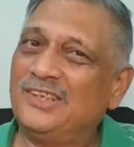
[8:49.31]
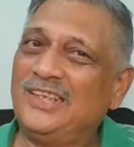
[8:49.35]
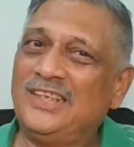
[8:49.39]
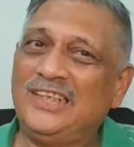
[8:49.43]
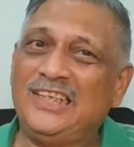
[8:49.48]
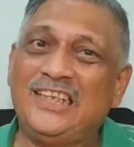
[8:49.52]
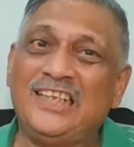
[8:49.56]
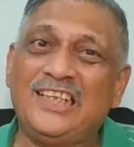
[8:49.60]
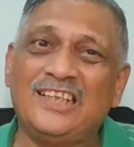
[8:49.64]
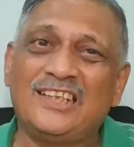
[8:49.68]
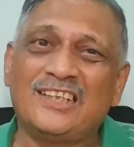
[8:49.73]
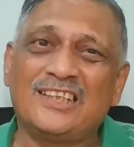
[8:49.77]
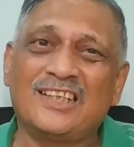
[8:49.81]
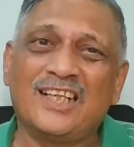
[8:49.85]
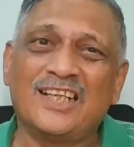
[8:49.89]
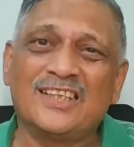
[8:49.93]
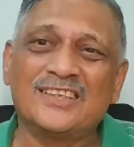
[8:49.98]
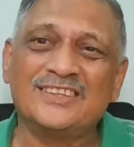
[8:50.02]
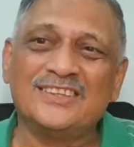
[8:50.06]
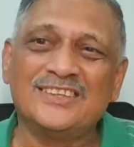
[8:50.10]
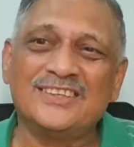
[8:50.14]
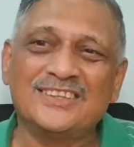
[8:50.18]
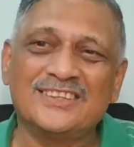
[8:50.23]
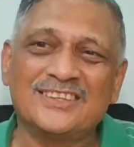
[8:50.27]
elite
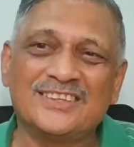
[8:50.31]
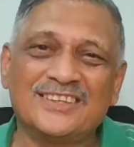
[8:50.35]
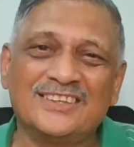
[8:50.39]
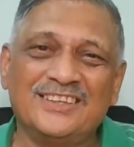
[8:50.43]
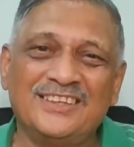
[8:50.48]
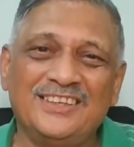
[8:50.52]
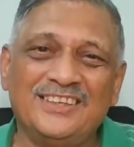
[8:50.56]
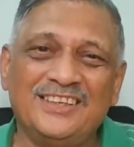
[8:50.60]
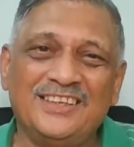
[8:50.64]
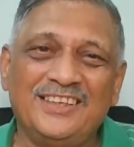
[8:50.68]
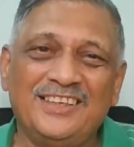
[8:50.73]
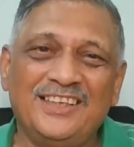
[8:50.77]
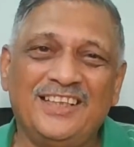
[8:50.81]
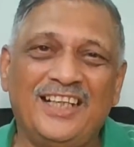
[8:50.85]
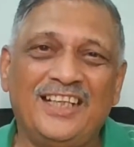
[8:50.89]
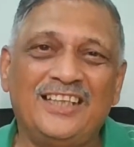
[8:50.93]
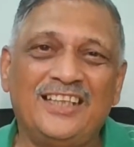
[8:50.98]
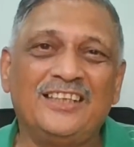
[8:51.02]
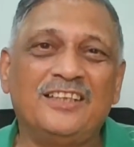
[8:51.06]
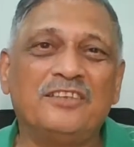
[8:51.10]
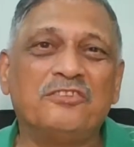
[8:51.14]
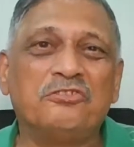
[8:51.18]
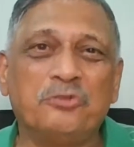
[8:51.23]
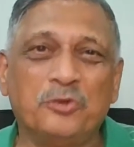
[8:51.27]
classes
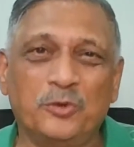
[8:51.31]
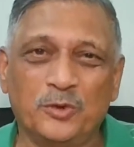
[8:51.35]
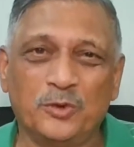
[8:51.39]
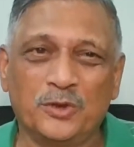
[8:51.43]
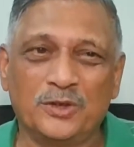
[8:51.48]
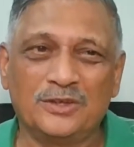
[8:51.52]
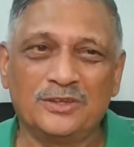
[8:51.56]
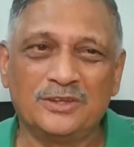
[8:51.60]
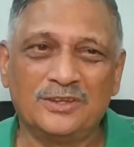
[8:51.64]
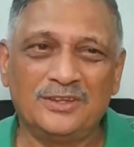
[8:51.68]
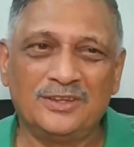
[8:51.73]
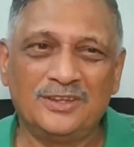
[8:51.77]
and the fourth